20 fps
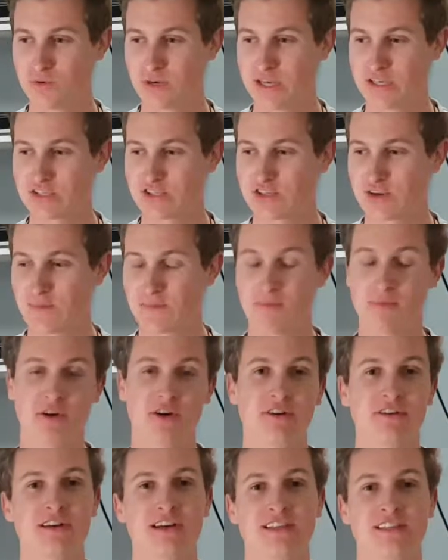has stopped
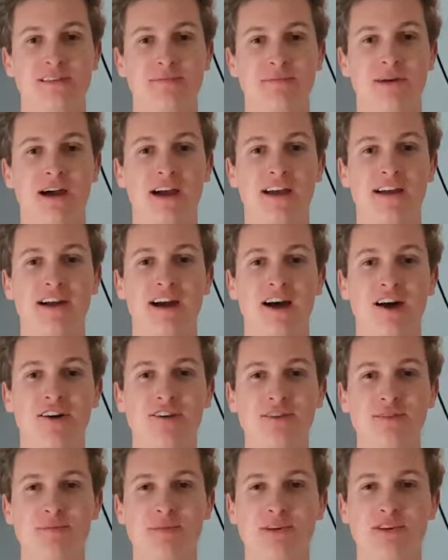monetizing my
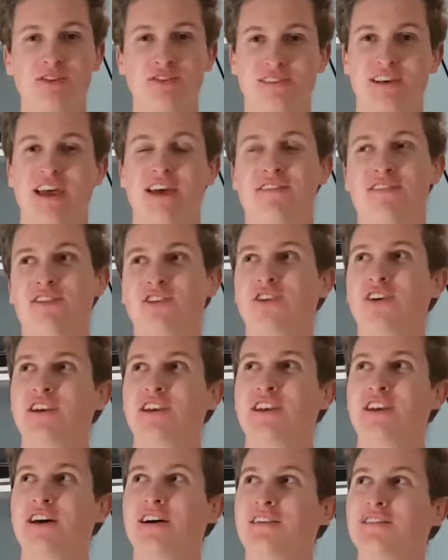account because I haven't got
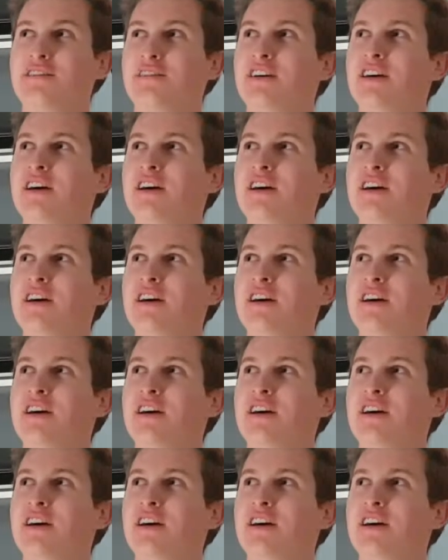enough